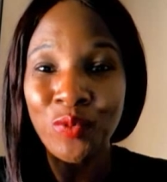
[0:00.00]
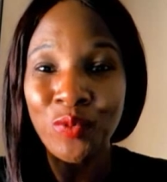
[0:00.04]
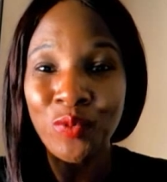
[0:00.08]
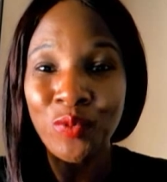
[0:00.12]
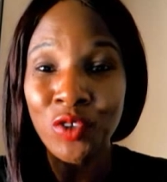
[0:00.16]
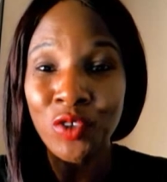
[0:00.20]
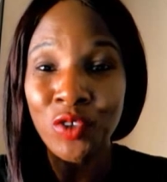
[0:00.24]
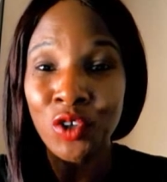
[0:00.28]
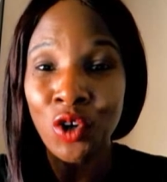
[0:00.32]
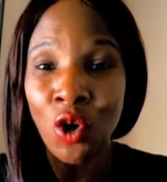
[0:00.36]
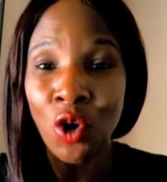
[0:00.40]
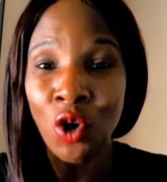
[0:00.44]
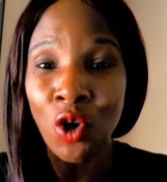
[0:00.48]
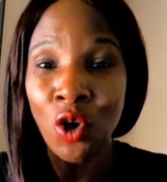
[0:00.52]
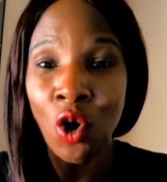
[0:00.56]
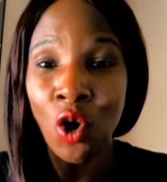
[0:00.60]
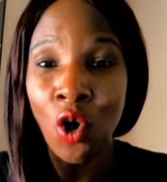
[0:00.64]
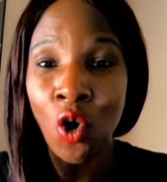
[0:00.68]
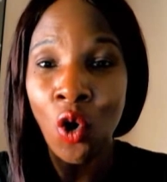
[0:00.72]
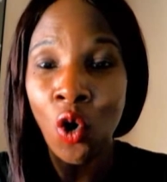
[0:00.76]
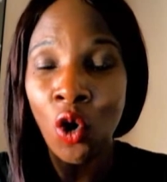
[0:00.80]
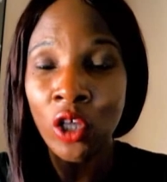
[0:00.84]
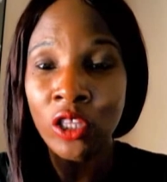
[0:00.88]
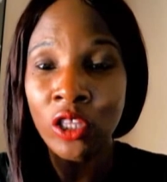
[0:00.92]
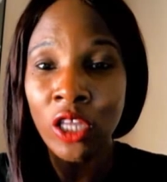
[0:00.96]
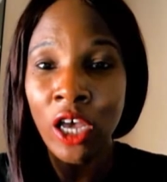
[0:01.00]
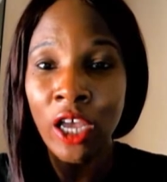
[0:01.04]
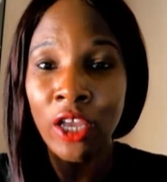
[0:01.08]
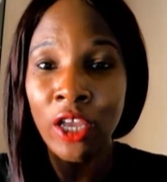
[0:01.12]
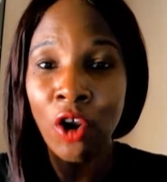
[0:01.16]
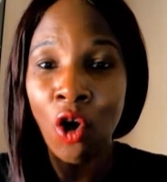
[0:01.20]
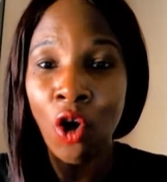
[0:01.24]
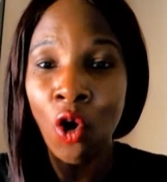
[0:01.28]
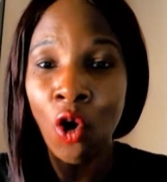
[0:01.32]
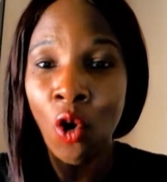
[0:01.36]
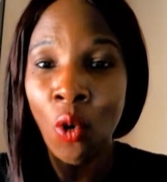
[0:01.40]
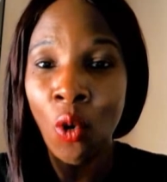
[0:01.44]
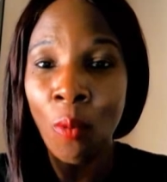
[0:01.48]
you know, online
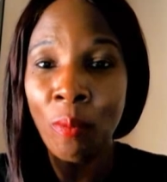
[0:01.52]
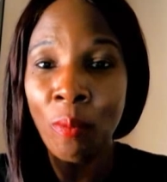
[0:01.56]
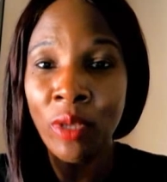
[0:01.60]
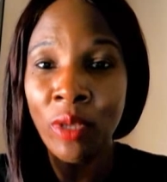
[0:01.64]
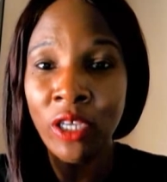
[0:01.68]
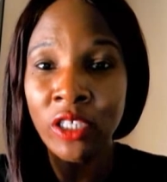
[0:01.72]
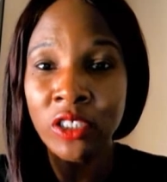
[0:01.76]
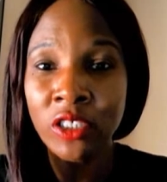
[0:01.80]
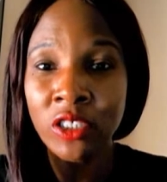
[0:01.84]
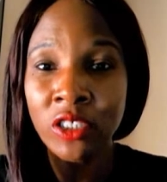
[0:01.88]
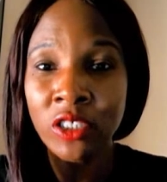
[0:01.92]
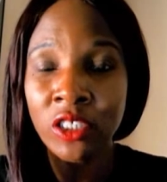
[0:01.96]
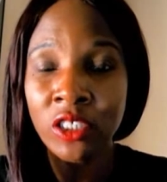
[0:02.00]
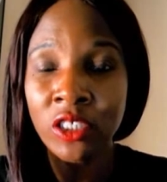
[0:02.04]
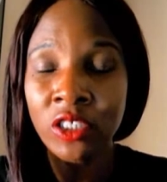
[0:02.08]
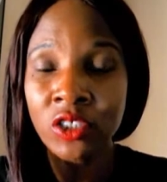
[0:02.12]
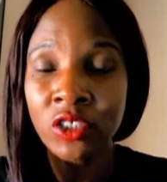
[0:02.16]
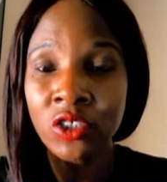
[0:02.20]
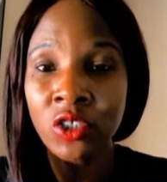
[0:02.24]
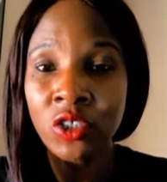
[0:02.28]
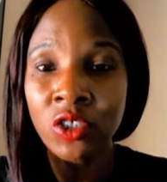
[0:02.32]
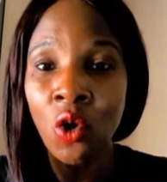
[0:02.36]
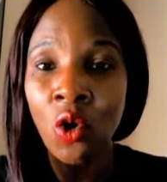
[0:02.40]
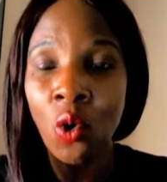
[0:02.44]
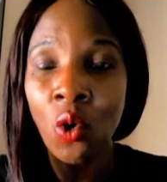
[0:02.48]
home business